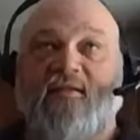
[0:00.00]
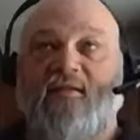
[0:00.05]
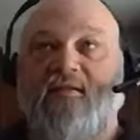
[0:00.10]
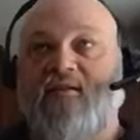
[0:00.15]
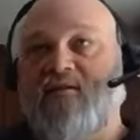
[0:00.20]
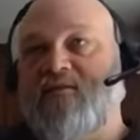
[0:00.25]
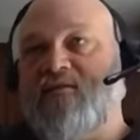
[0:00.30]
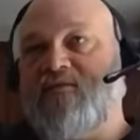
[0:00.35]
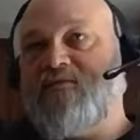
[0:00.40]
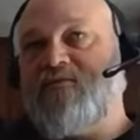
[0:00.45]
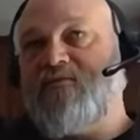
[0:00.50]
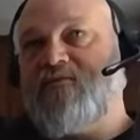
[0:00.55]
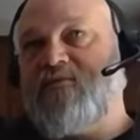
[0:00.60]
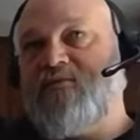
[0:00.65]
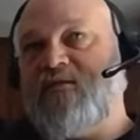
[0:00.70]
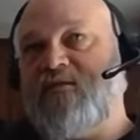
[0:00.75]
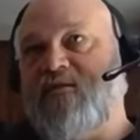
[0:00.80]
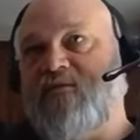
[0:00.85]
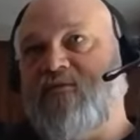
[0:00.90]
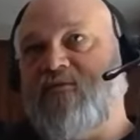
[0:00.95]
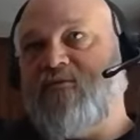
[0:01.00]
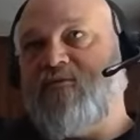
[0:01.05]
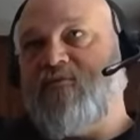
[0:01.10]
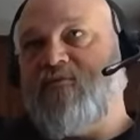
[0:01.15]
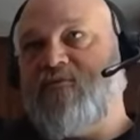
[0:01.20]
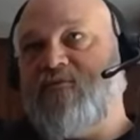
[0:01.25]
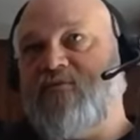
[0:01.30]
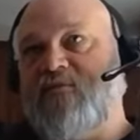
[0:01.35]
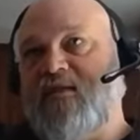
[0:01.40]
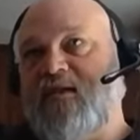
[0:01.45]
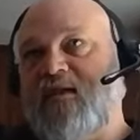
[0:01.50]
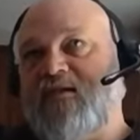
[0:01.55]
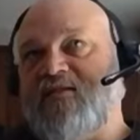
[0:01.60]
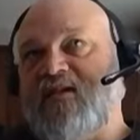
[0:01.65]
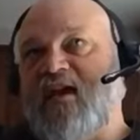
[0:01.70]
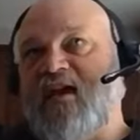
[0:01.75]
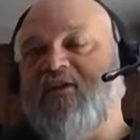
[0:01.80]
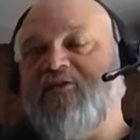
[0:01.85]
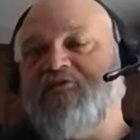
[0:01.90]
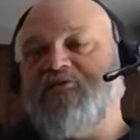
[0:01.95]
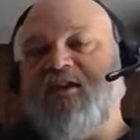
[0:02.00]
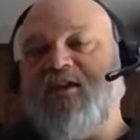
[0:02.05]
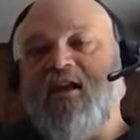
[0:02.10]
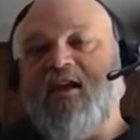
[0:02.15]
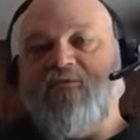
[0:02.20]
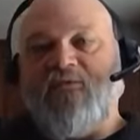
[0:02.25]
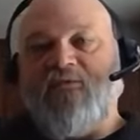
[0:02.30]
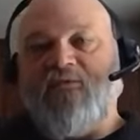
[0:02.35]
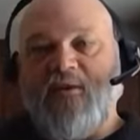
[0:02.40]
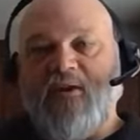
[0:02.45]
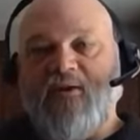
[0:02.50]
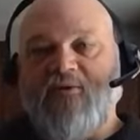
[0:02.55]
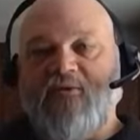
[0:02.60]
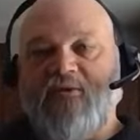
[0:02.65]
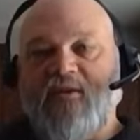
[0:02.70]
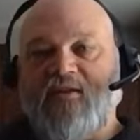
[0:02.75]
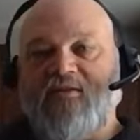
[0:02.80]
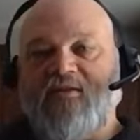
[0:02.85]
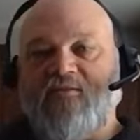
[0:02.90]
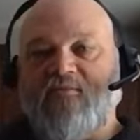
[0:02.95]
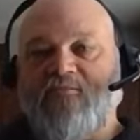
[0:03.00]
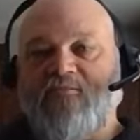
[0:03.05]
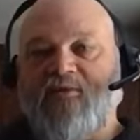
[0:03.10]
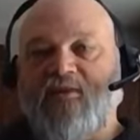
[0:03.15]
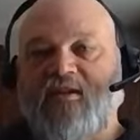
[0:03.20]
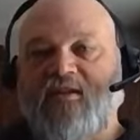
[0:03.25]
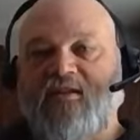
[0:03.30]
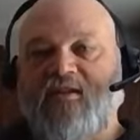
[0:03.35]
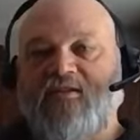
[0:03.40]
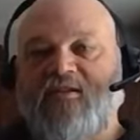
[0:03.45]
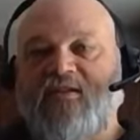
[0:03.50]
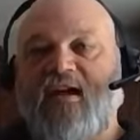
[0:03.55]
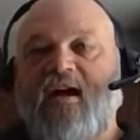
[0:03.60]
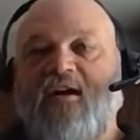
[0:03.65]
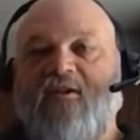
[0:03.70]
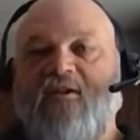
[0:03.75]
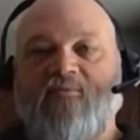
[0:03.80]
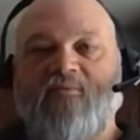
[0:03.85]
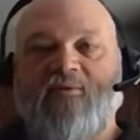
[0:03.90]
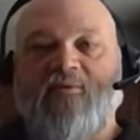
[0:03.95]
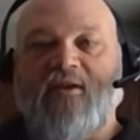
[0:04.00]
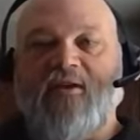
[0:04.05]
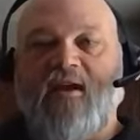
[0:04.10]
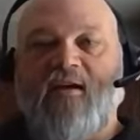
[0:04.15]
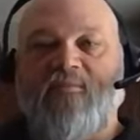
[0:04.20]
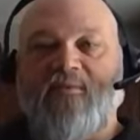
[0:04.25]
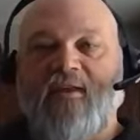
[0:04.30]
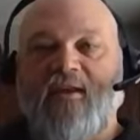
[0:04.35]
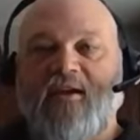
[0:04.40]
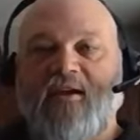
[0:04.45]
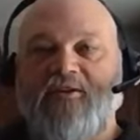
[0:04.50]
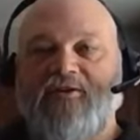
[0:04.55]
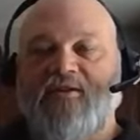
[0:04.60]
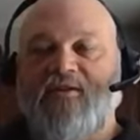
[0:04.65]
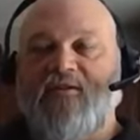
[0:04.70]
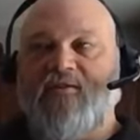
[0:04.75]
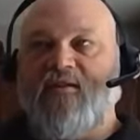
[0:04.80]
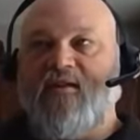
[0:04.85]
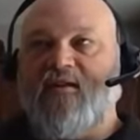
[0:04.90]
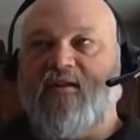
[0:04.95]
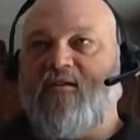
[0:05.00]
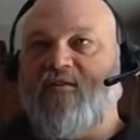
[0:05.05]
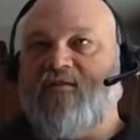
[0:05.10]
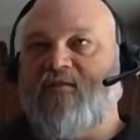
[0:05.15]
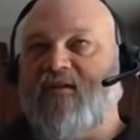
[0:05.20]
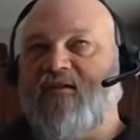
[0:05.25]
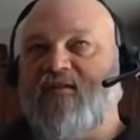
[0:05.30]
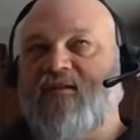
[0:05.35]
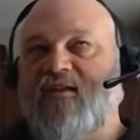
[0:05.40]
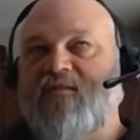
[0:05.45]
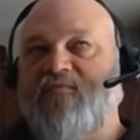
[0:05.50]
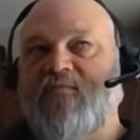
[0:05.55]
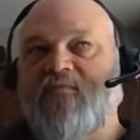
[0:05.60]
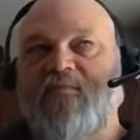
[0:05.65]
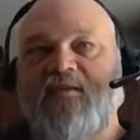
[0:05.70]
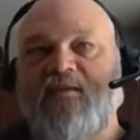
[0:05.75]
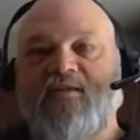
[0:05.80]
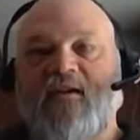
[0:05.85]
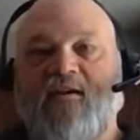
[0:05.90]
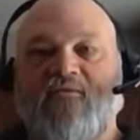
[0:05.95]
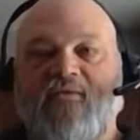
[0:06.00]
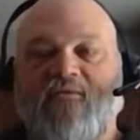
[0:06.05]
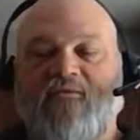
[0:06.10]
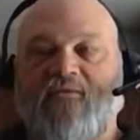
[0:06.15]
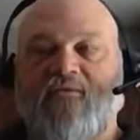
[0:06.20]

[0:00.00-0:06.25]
uh, you know, as I understand from you, that's a pretty desirable combination. They they seem to be tough to